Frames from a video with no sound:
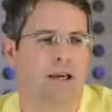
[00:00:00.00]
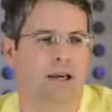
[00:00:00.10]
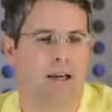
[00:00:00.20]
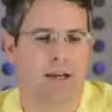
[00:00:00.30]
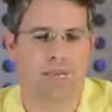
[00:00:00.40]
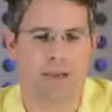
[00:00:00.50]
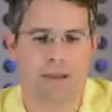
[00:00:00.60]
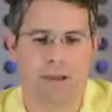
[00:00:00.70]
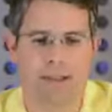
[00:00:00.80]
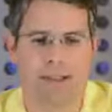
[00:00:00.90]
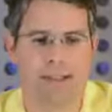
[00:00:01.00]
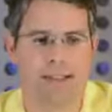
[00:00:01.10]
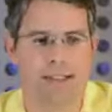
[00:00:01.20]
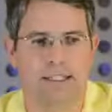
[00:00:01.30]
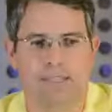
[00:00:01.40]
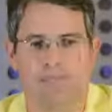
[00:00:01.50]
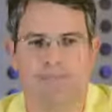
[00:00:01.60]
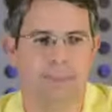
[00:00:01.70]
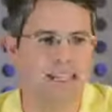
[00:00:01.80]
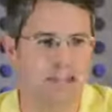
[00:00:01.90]
and basically
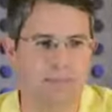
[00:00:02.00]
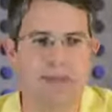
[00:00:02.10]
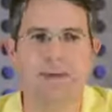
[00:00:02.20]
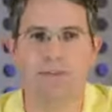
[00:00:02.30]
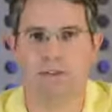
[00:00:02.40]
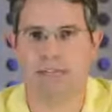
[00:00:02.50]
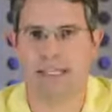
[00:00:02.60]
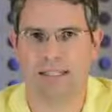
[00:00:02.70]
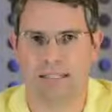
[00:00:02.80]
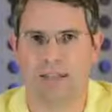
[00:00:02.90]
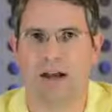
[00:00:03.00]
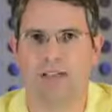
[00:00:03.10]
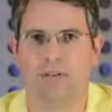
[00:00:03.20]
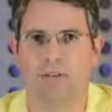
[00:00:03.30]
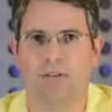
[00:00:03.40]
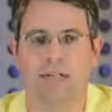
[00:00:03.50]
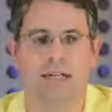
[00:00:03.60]
get as many of those links as possible.